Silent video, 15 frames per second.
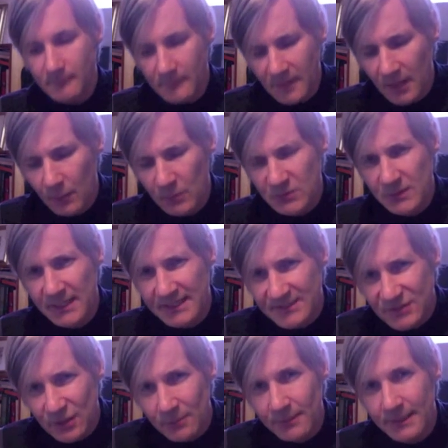in which we get
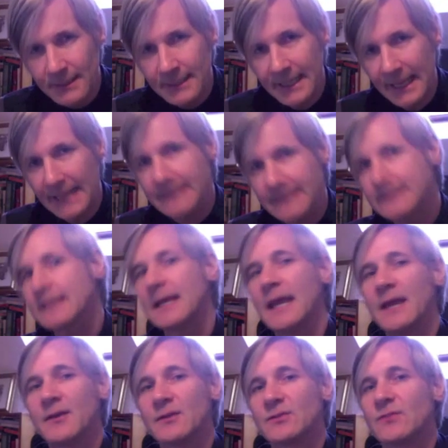some
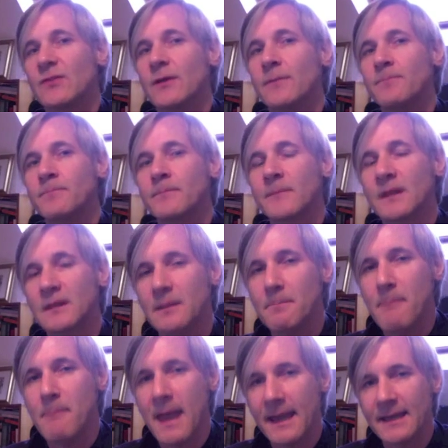indicators of the
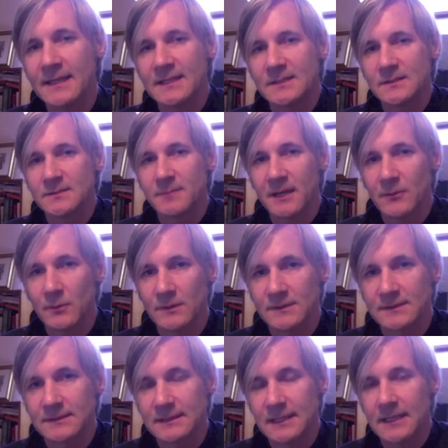mechanisms by which
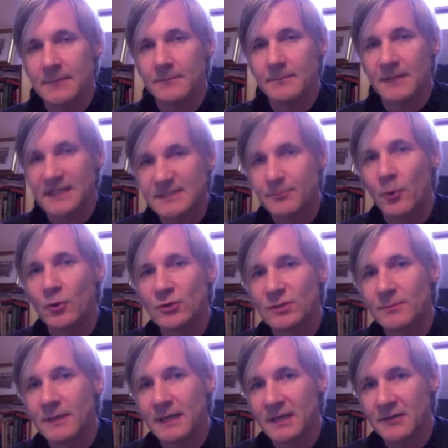exposure
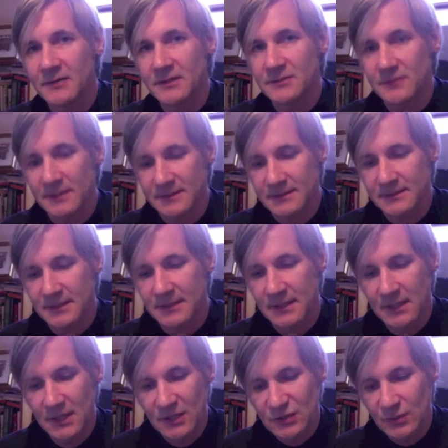may increase risk.
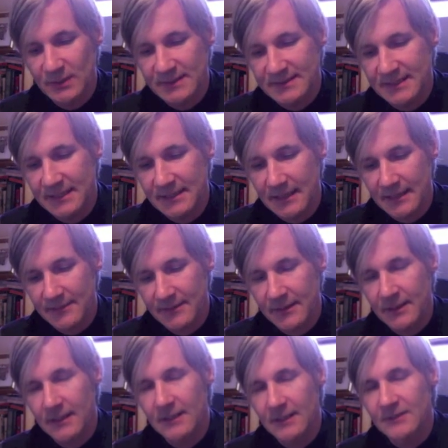So we see that
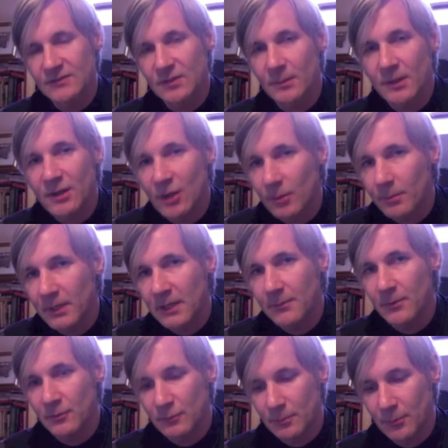some of the young people
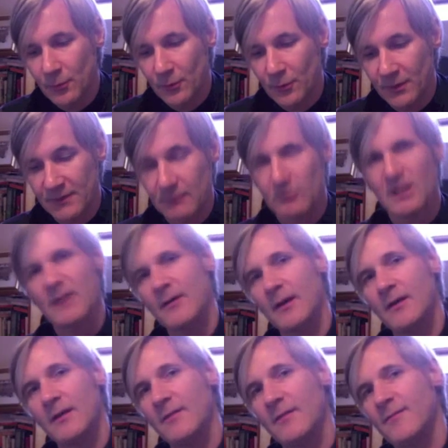reported, well,
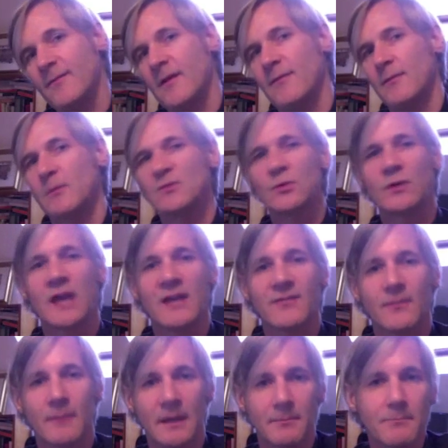if it was okay for
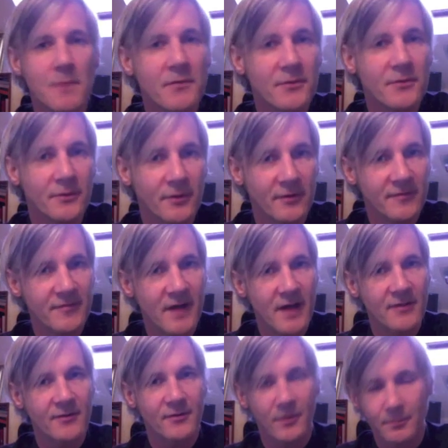my mother or father
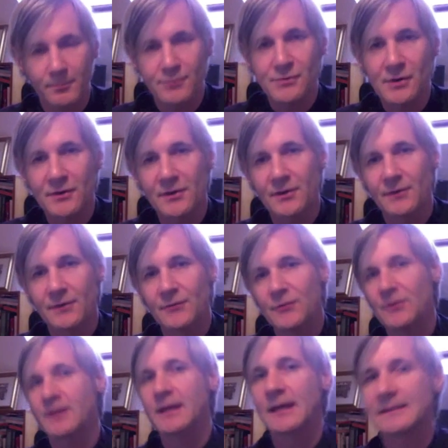or brother to
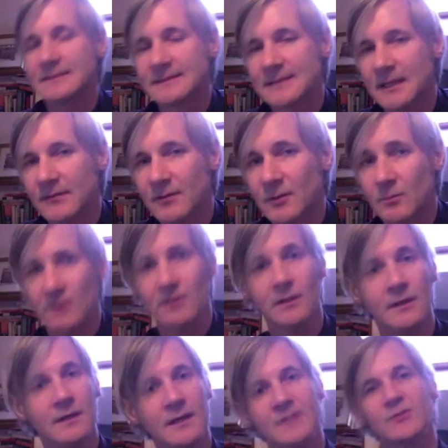engage in self-harm, well,
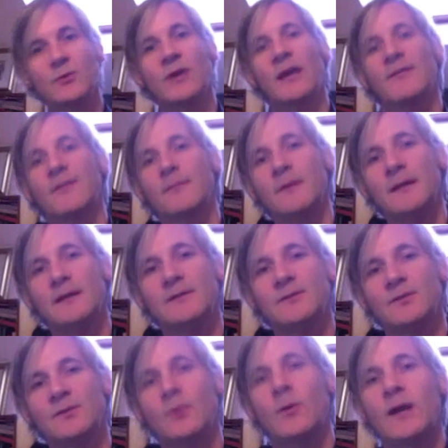it's okay for me. So in a
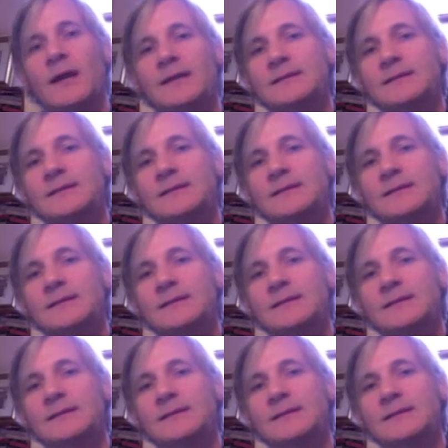way, it